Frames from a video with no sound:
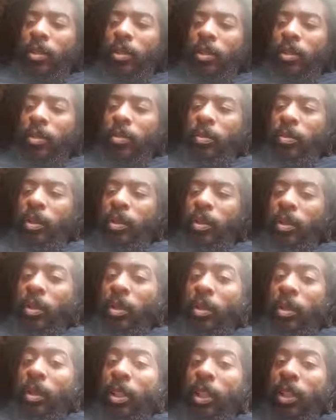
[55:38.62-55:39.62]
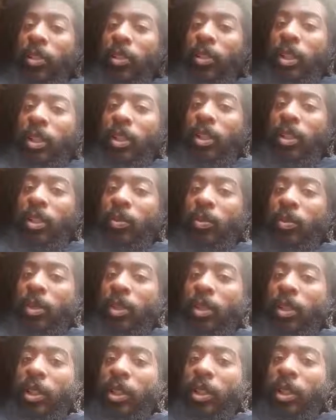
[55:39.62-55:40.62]
But you know, clout chasers would
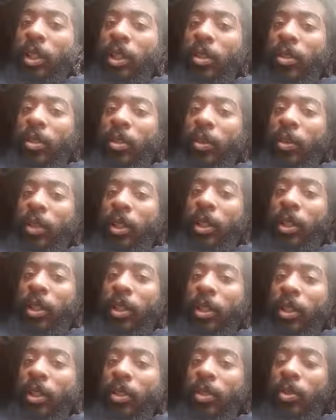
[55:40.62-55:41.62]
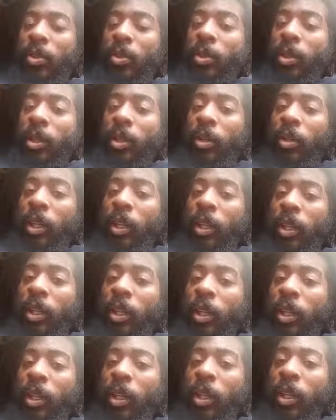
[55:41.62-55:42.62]
see that a superhero got a
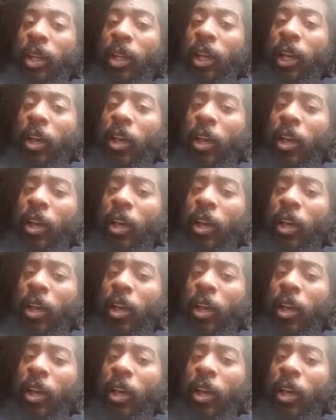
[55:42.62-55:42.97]
lot of clout.